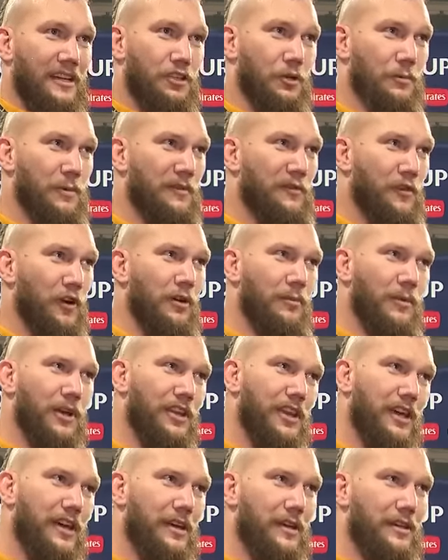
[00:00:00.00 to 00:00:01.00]
to perform
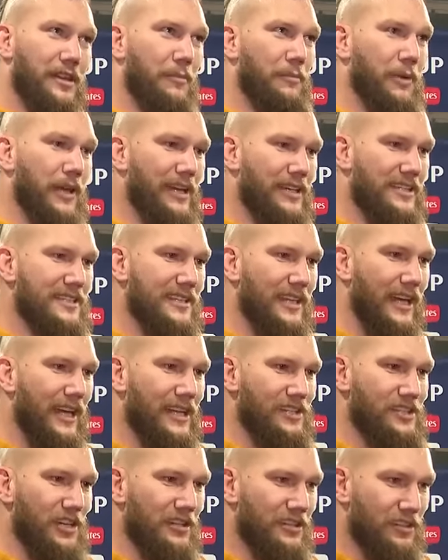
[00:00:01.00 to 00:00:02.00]
on the biggest
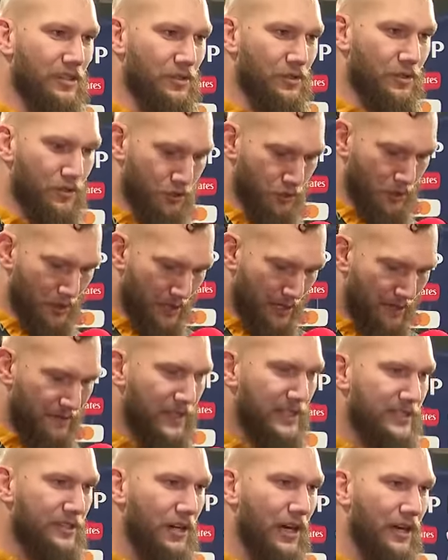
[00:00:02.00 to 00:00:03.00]
stage and to
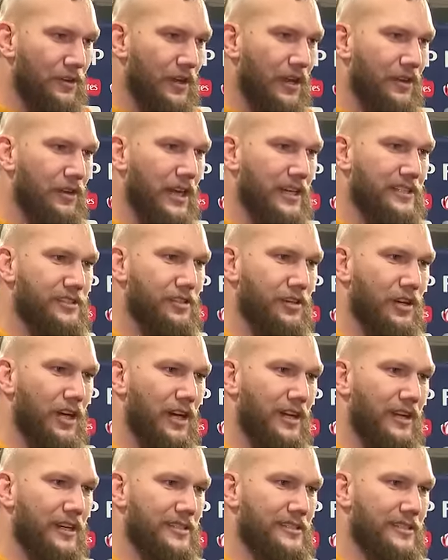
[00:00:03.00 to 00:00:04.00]
have this round now next
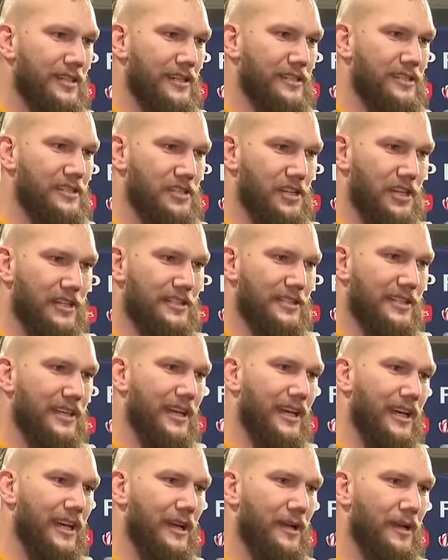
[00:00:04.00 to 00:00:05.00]
tonight is just
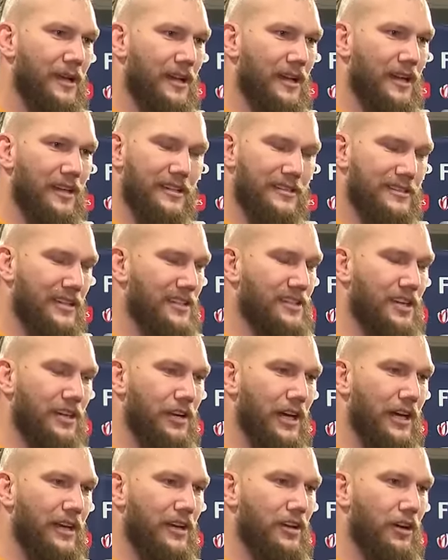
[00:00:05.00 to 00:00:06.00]
such a
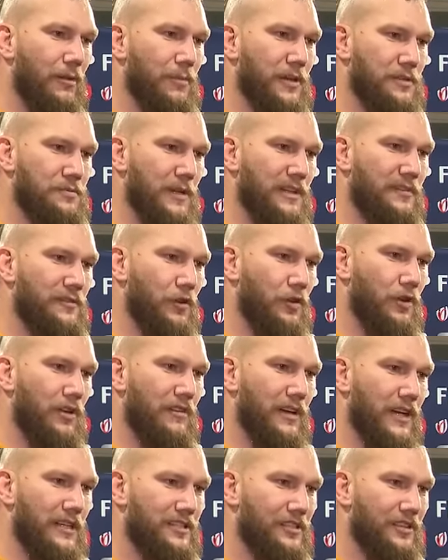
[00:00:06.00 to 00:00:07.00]
great accomplishment for all
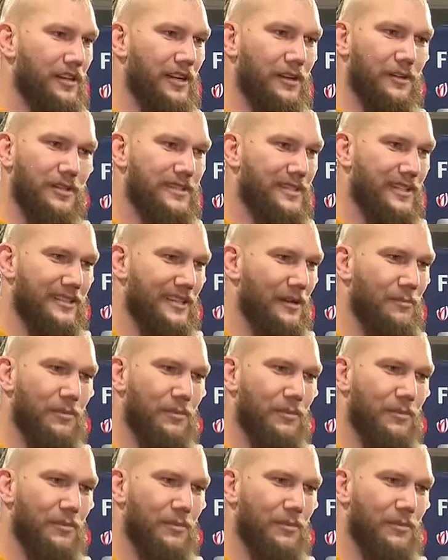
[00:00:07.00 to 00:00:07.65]
of us, you know.